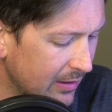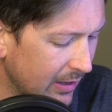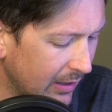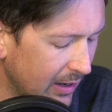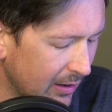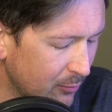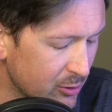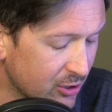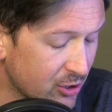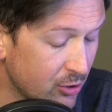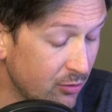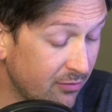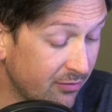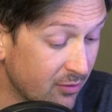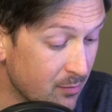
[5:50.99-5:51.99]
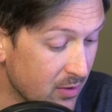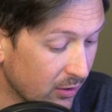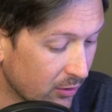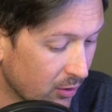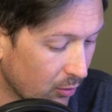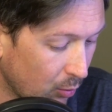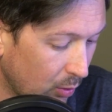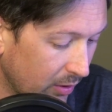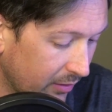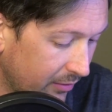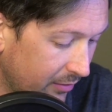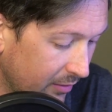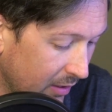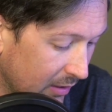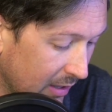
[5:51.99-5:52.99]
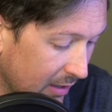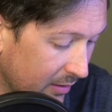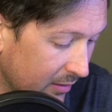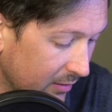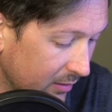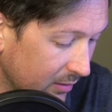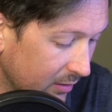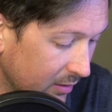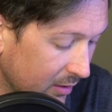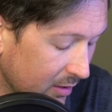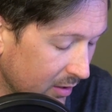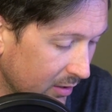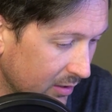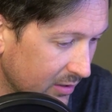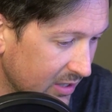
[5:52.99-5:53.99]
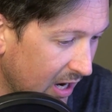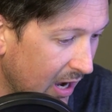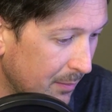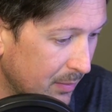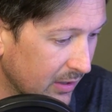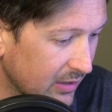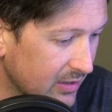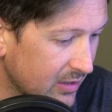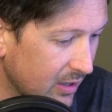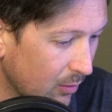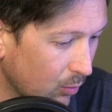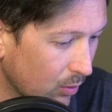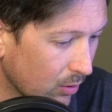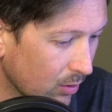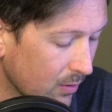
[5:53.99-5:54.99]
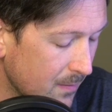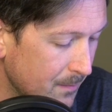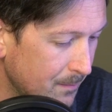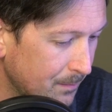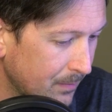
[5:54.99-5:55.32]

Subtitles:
that I was too familiar with a lot of the topics that were